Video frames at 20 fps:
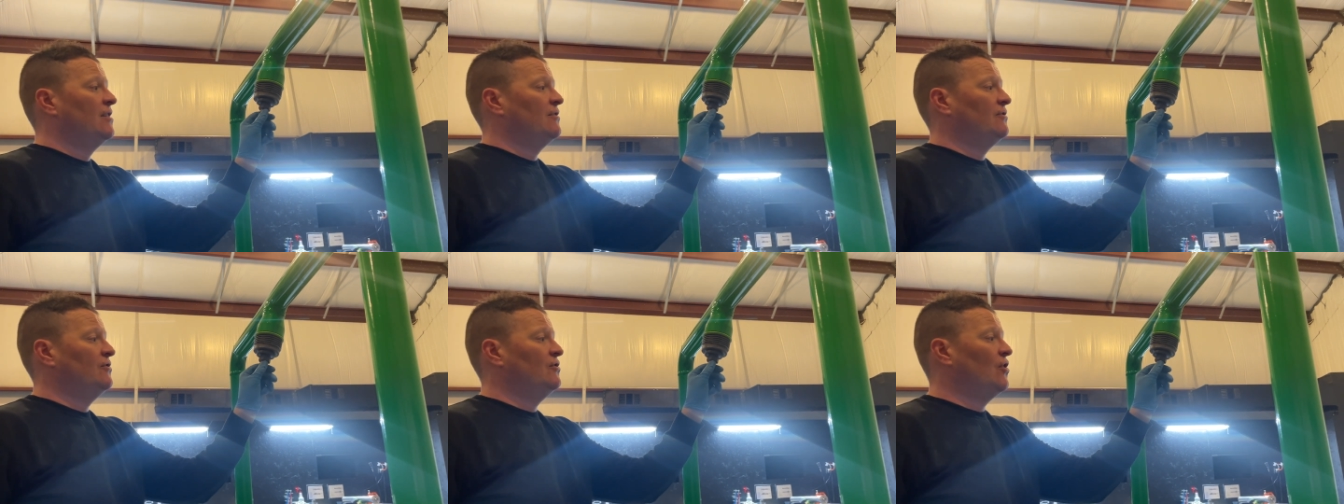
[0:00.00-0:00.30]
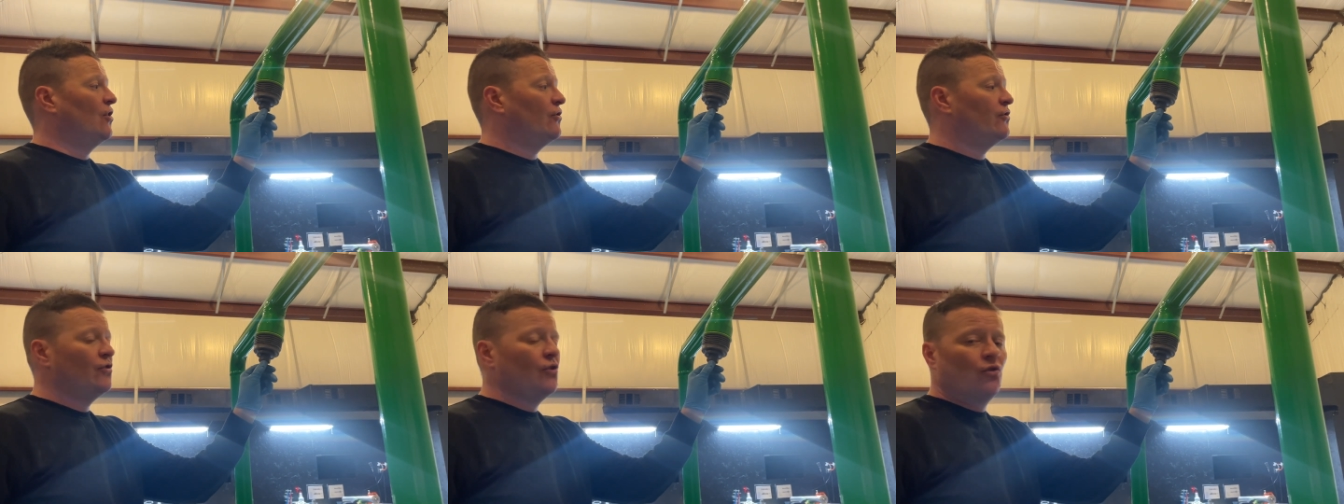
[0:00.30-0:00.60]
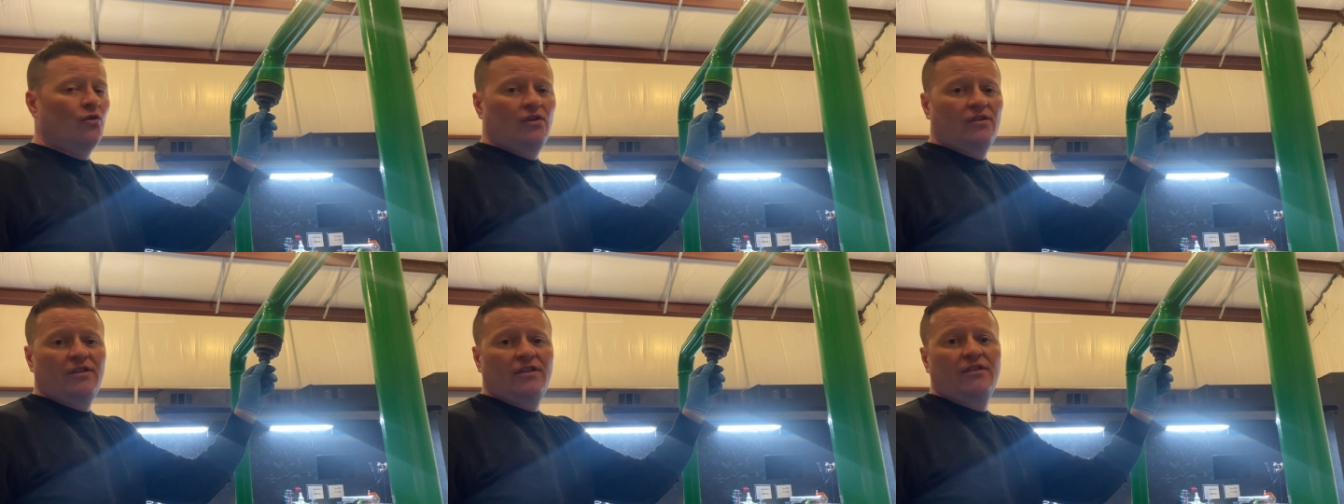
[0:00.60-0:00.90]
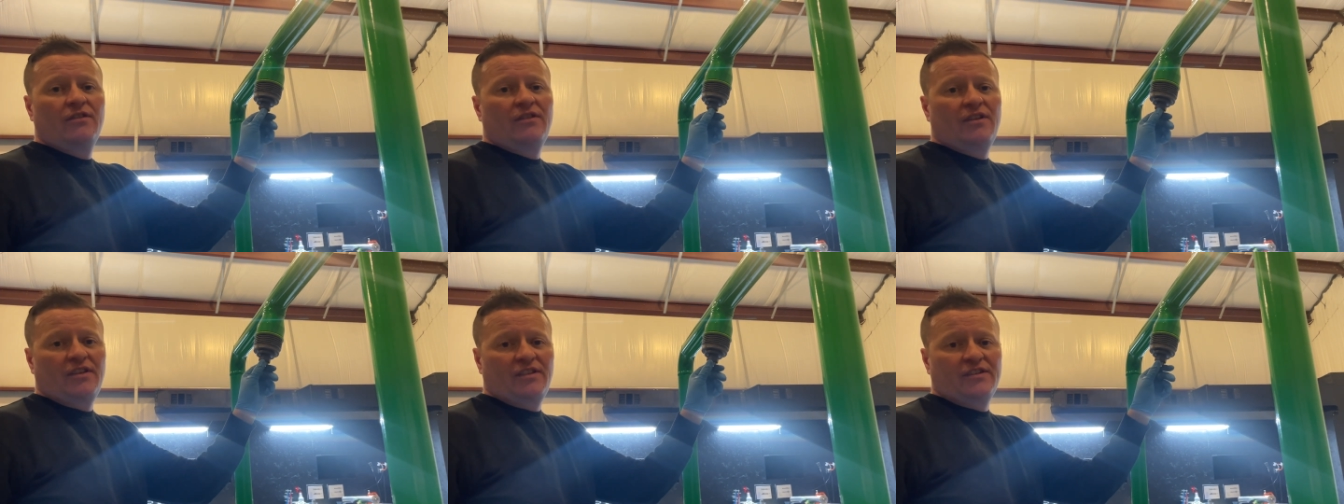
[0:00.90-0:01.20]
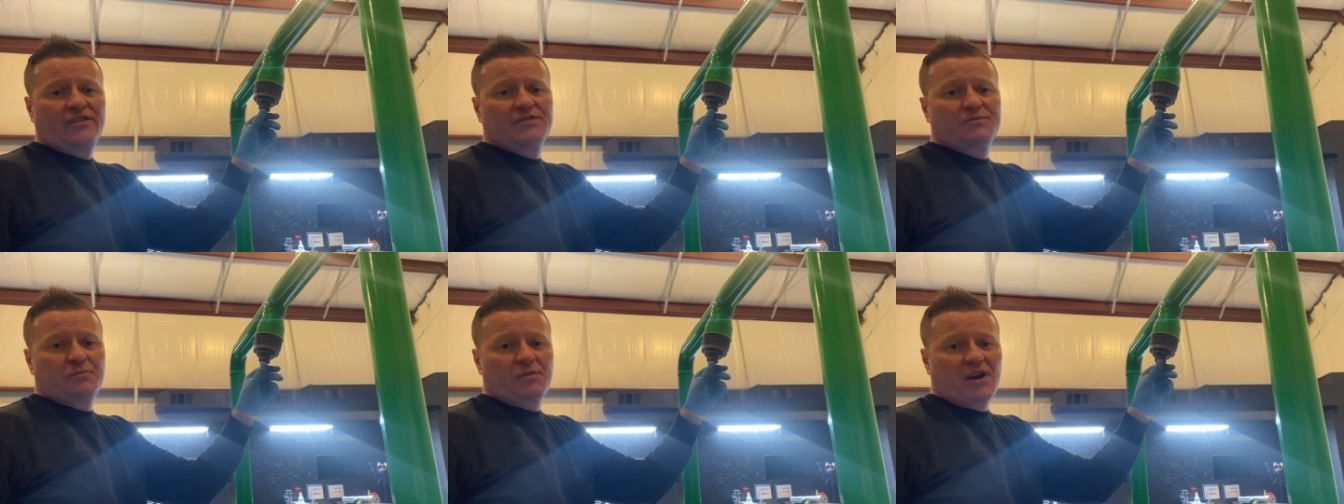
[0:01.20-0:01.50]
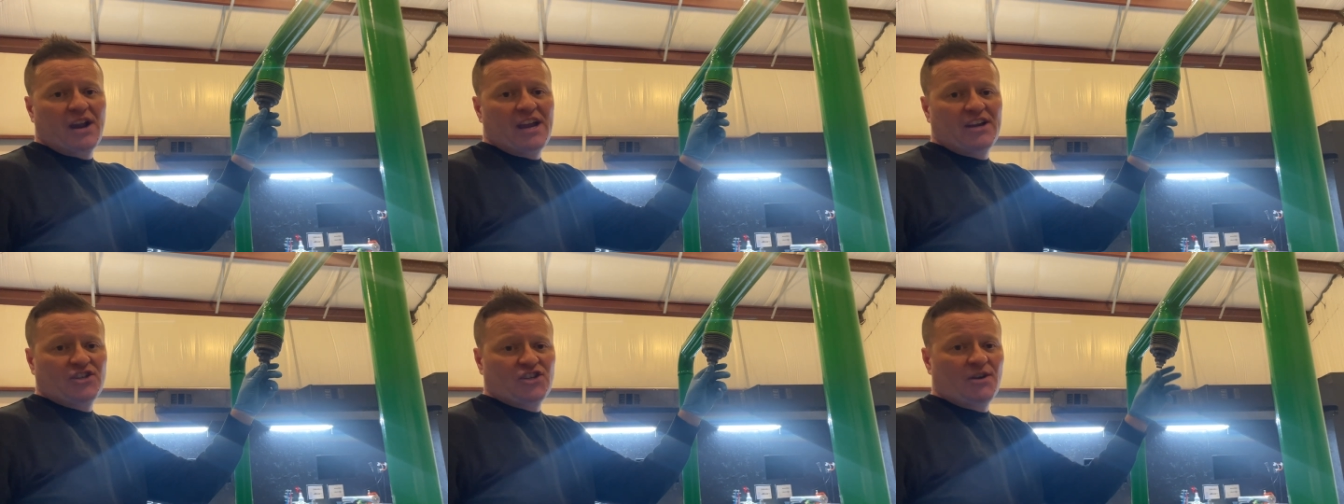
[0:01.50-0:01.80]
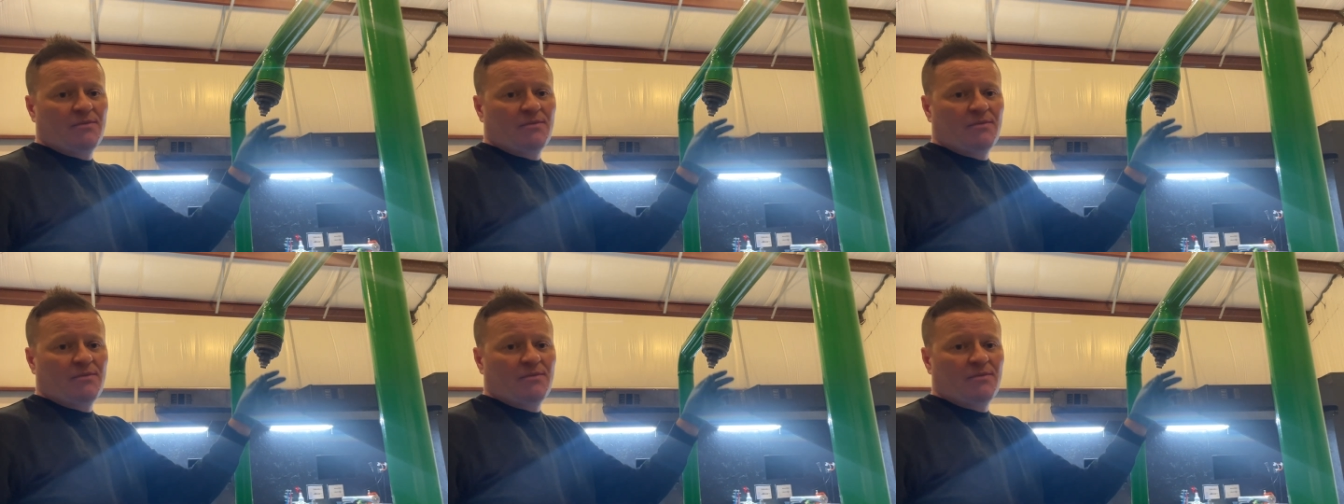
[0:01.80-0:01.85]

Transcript: not knowing that there's pressure